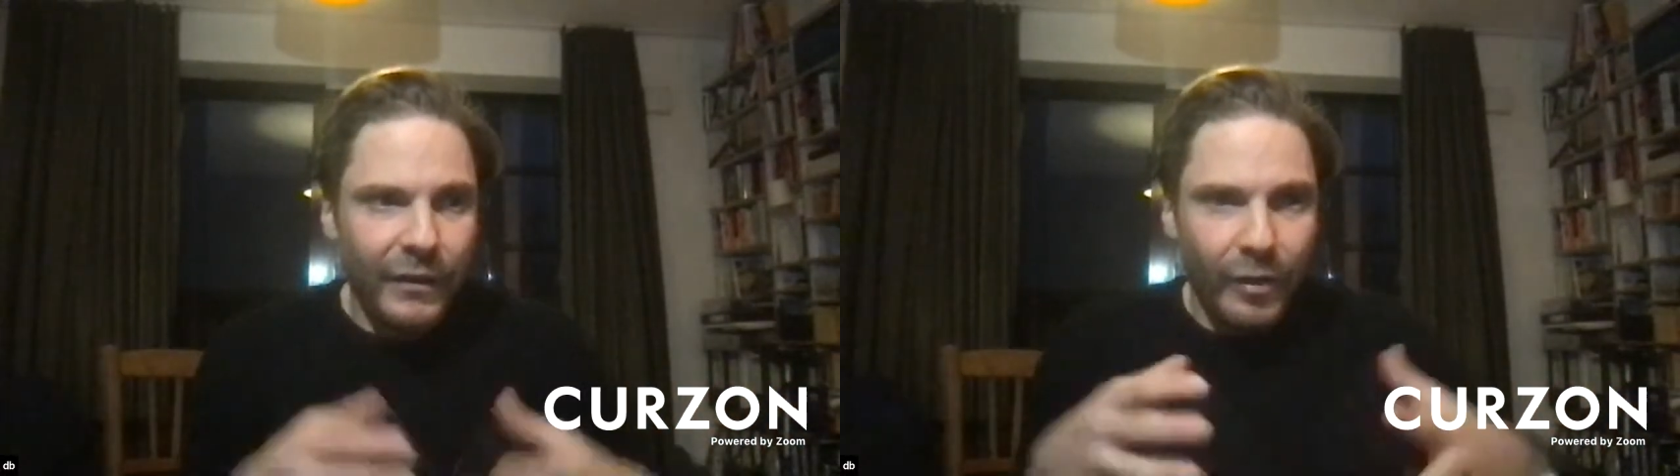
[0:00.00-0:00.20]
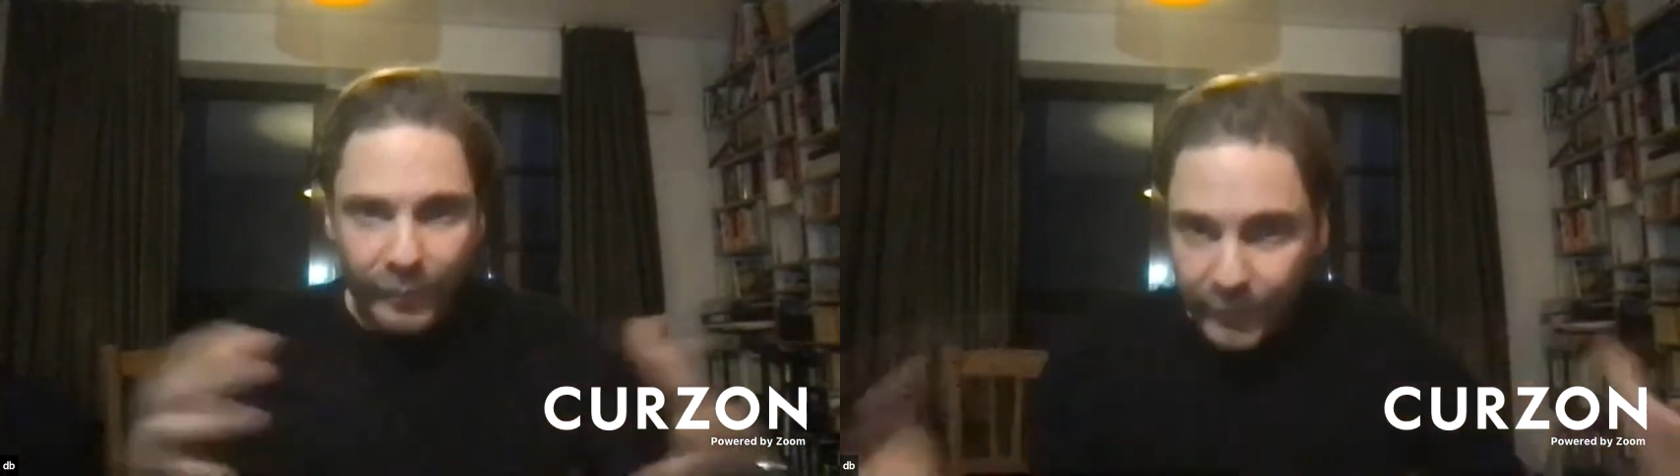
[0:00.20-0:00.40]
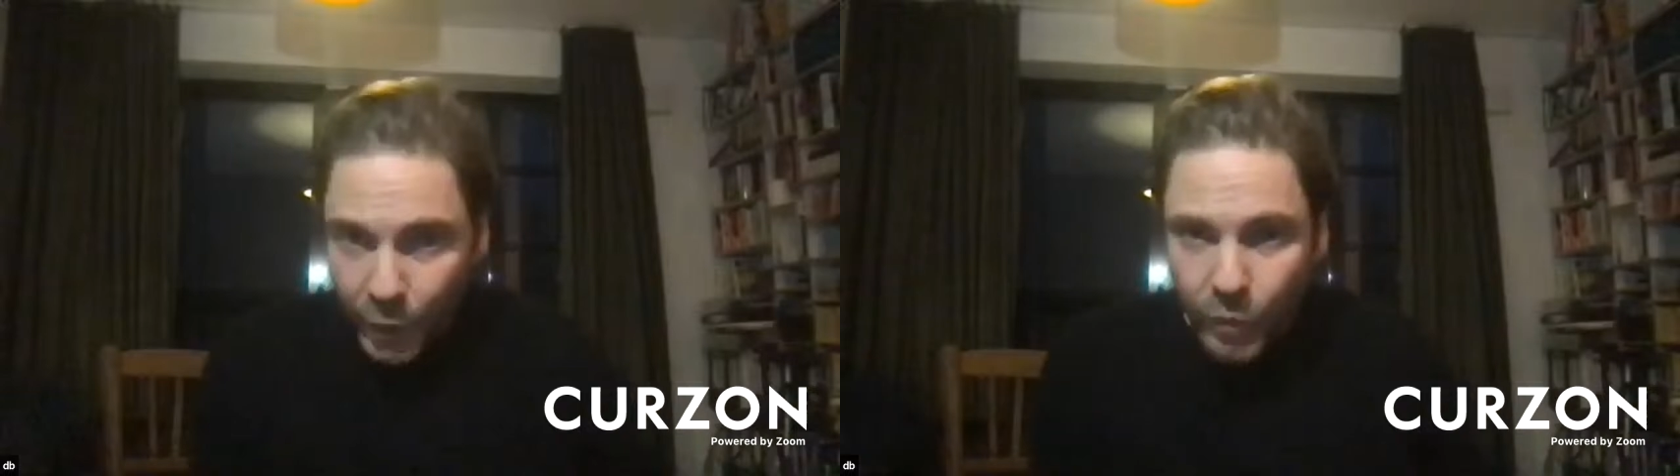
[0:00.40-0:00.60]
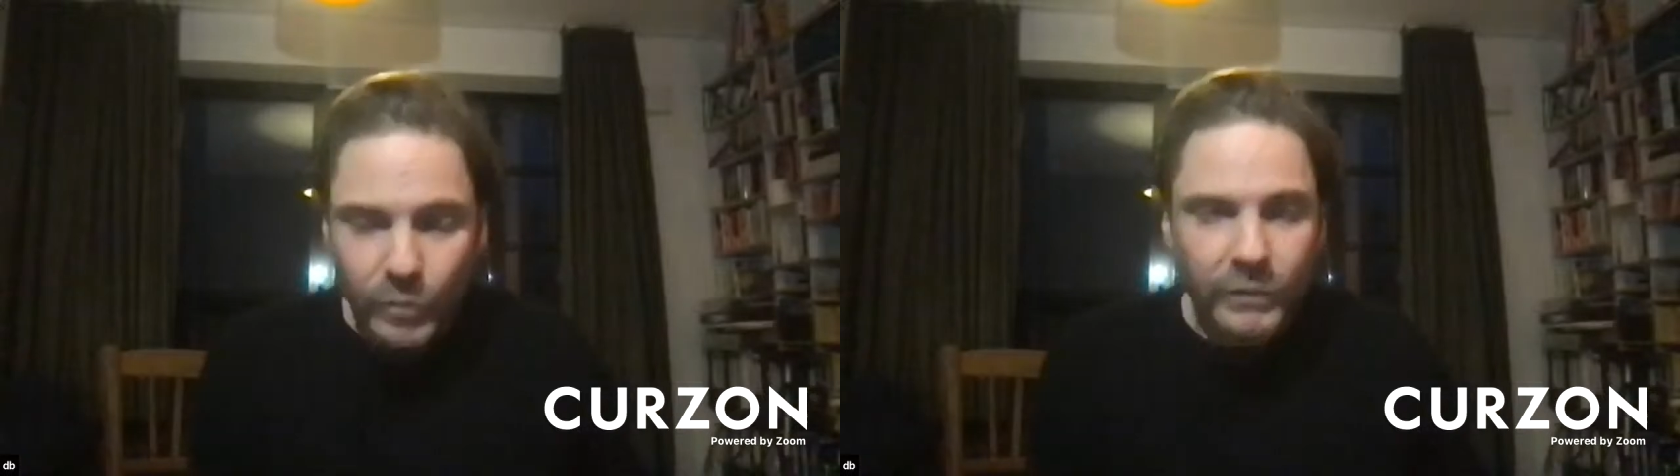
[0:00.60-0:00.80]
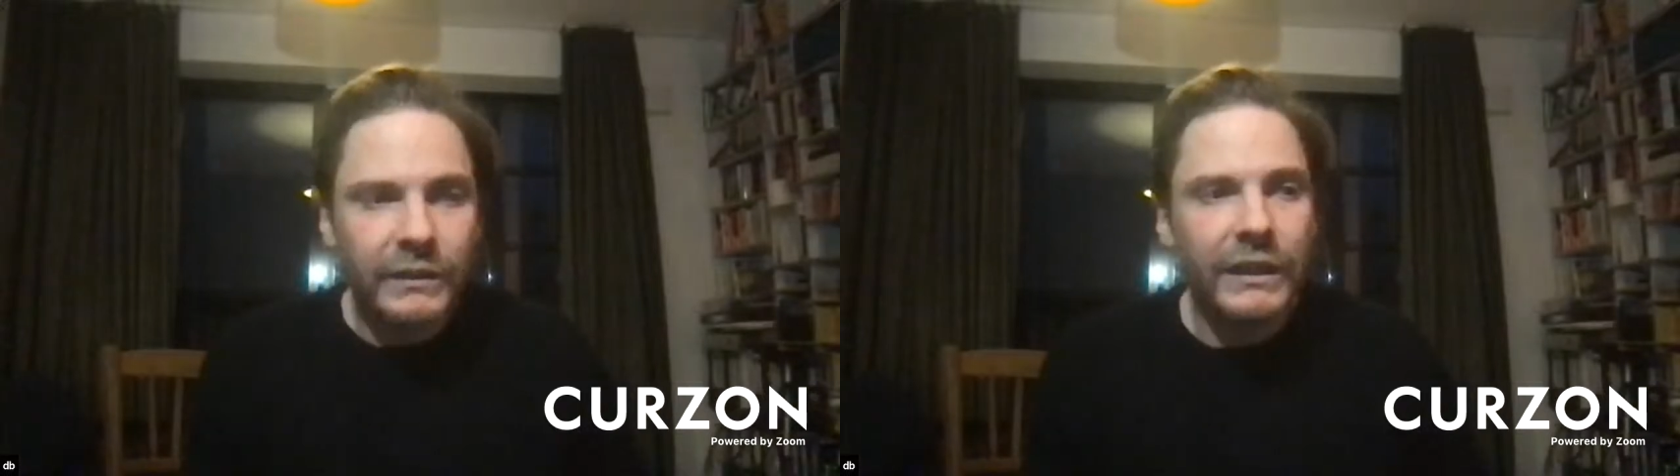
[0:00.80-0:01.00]
the
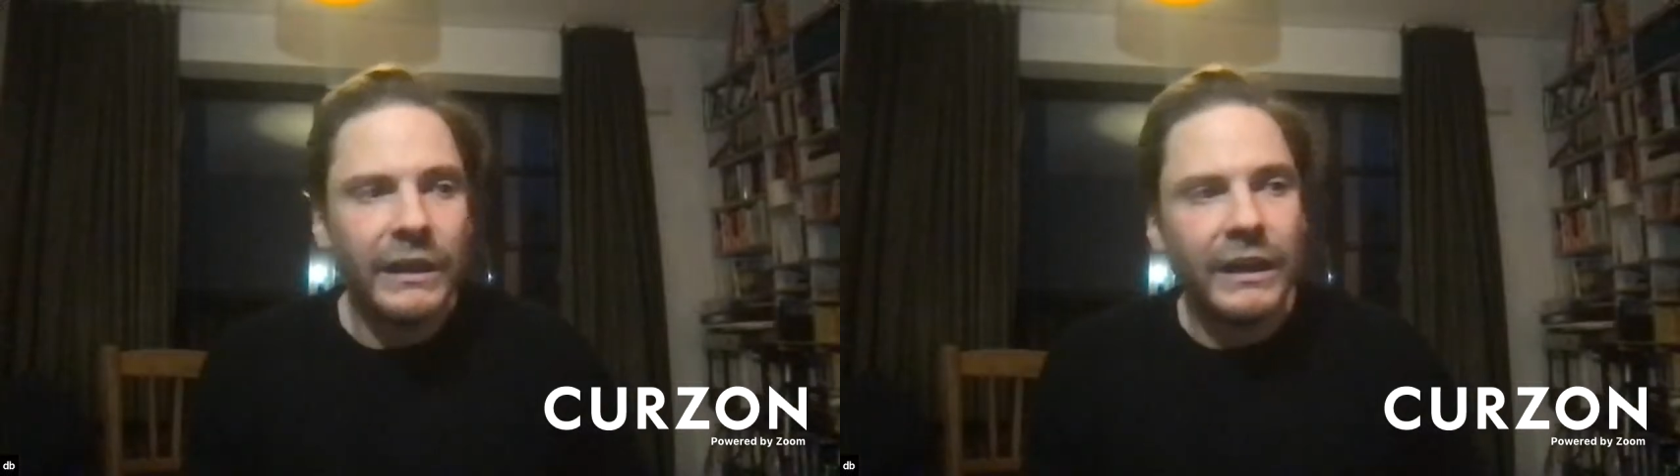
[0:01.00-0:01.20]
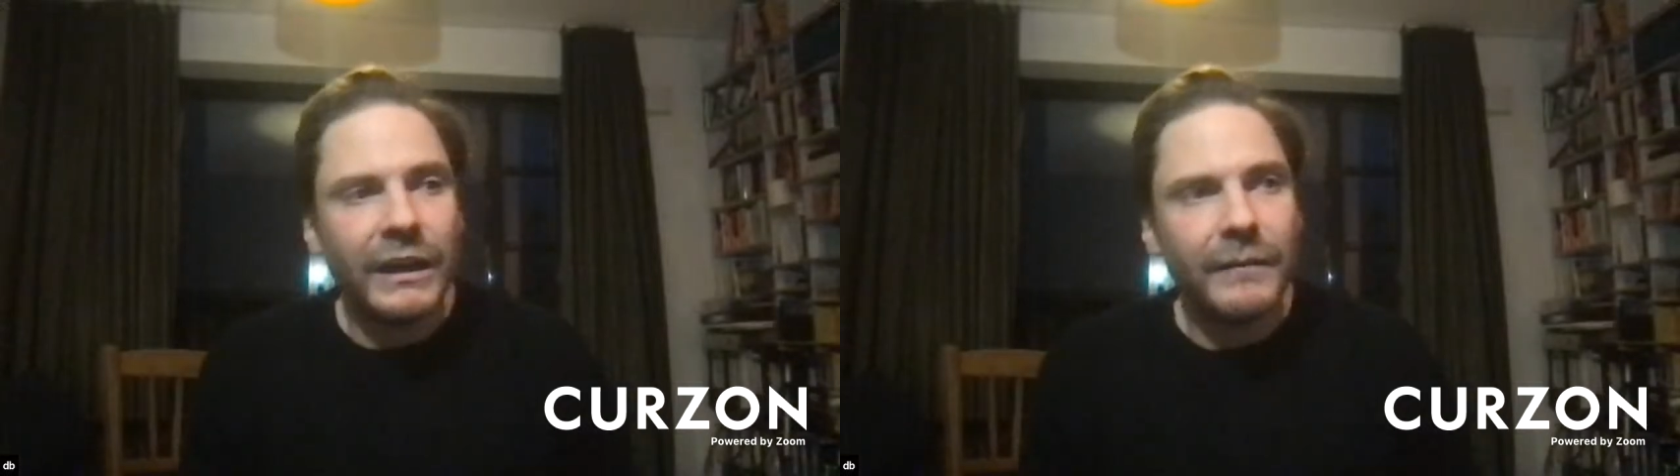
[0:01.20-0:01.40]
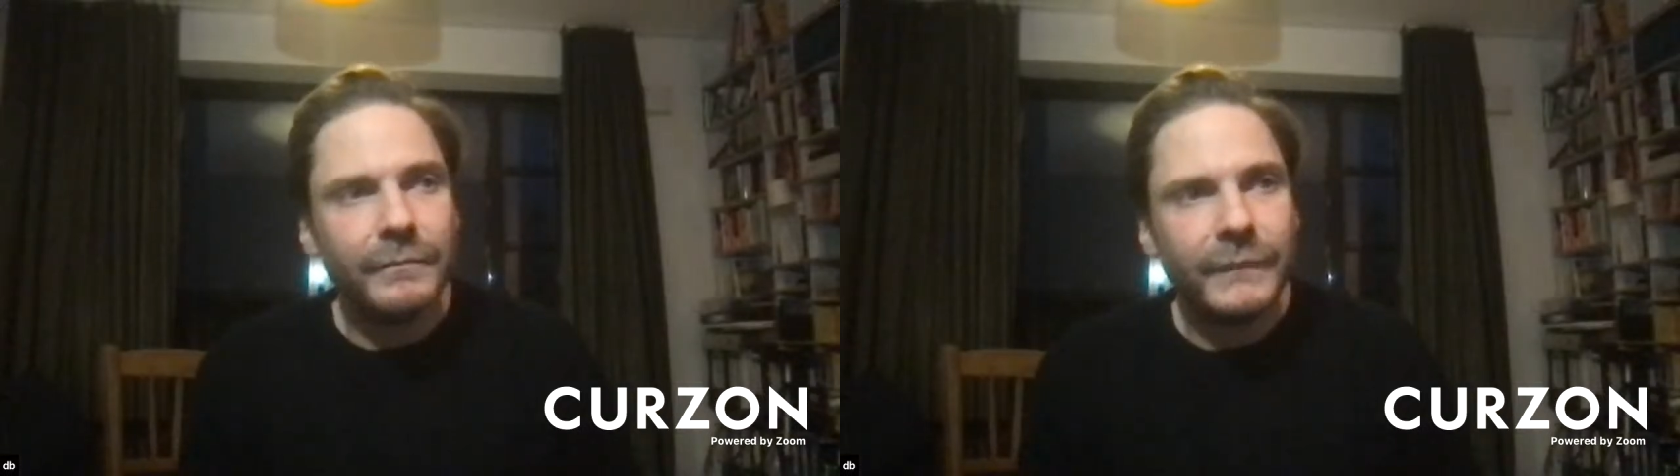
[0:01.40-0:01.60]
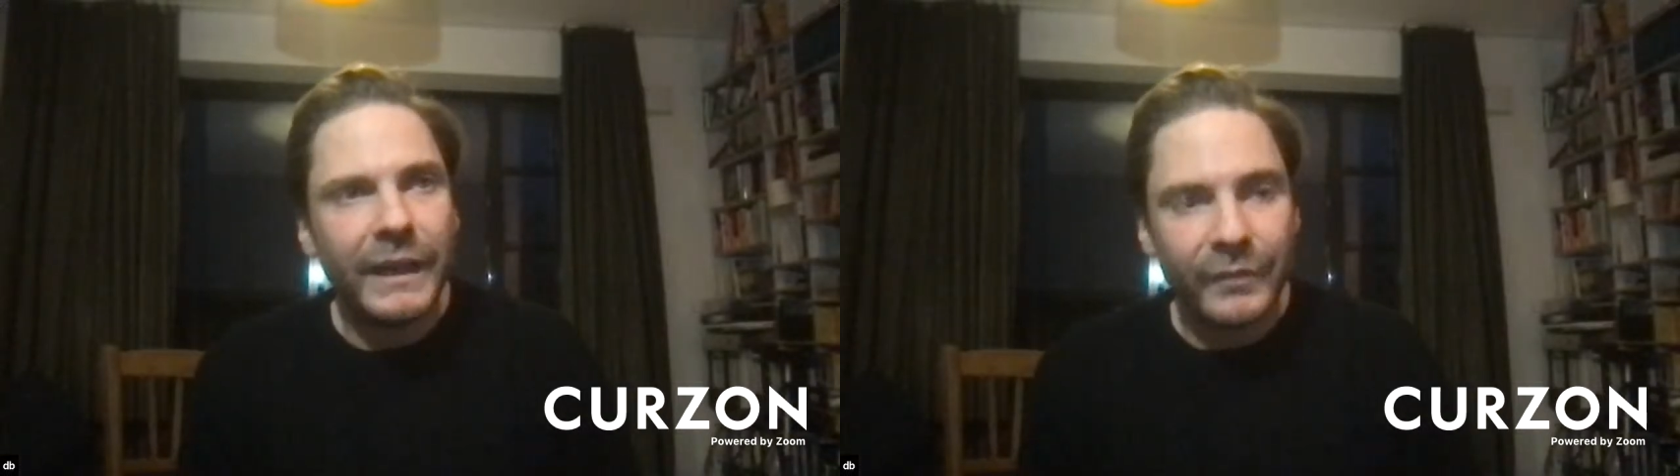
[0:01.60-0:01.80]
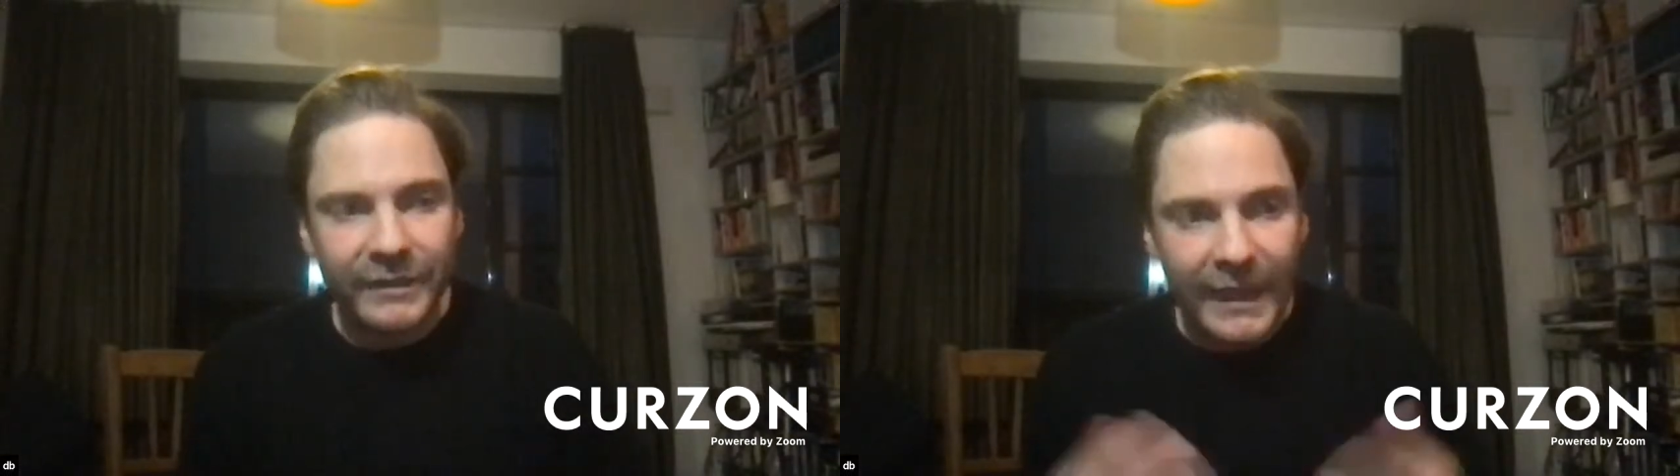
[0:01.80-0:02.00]
flow
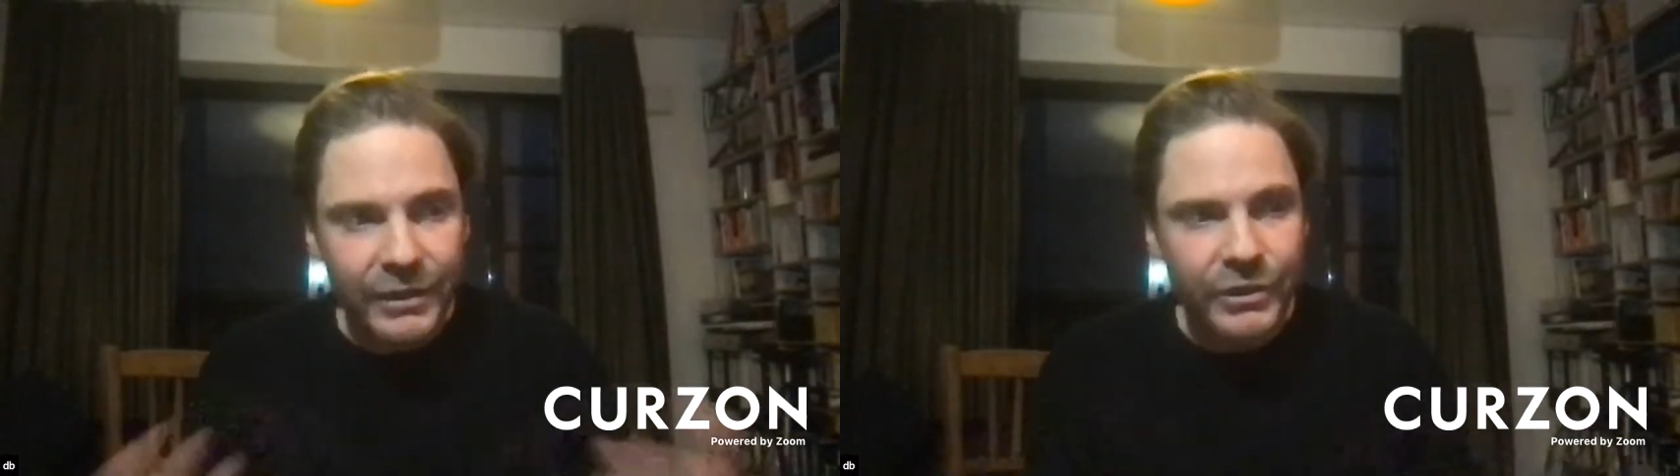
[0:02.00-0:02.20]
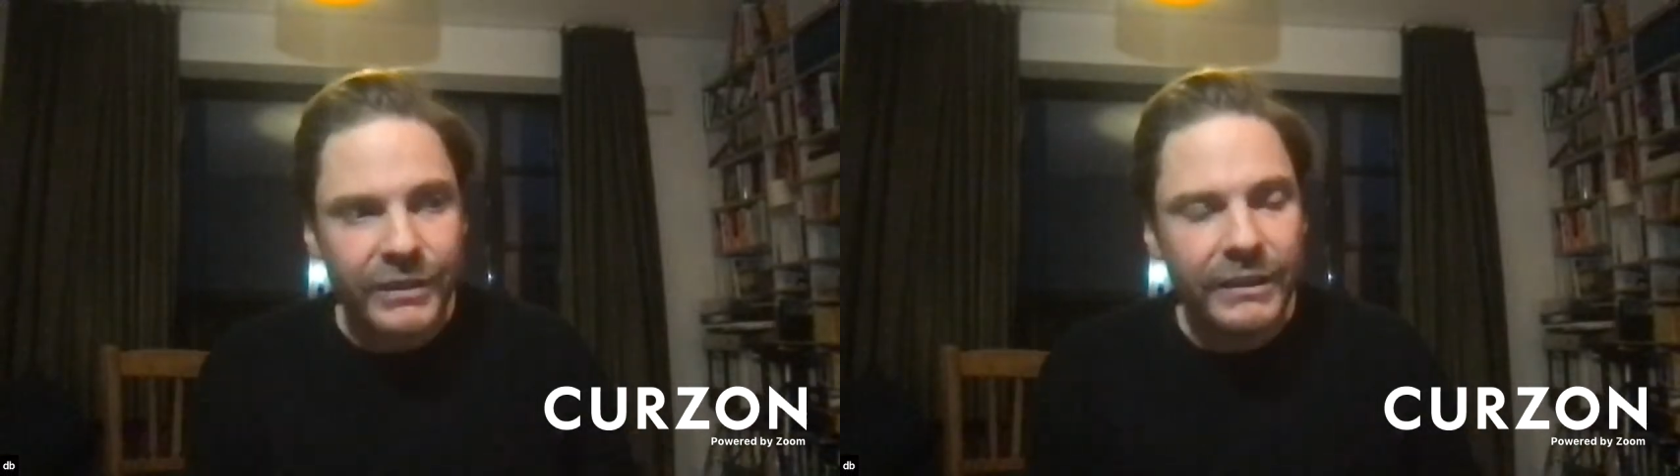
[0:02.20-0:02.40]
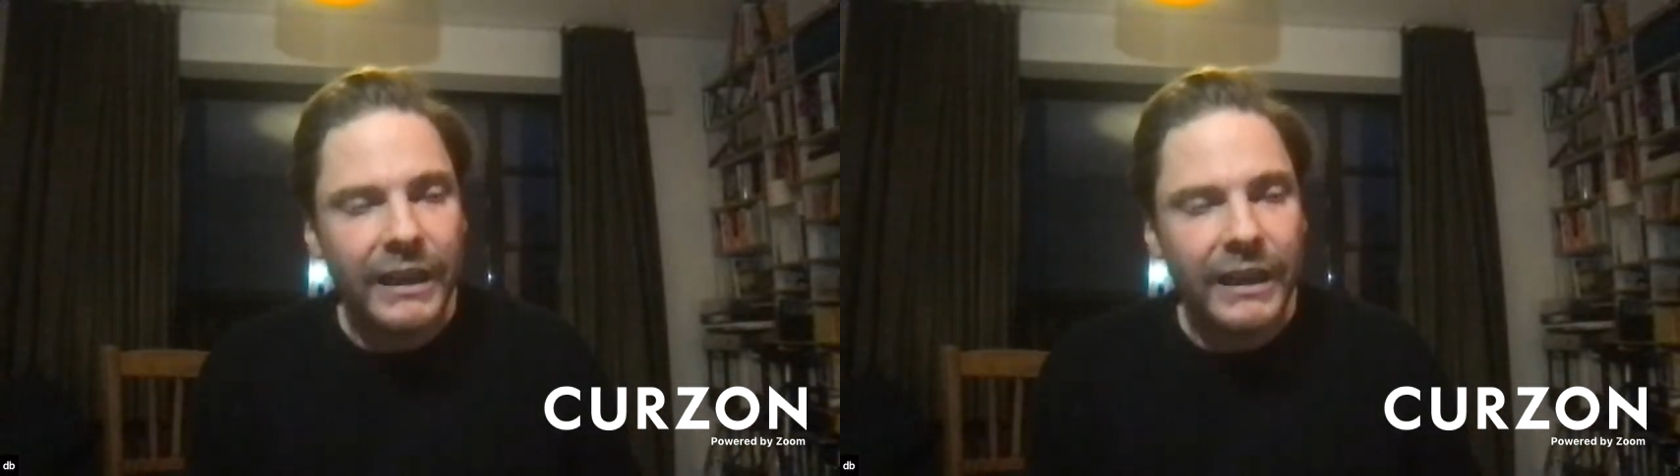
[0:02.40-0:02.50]
and the tension.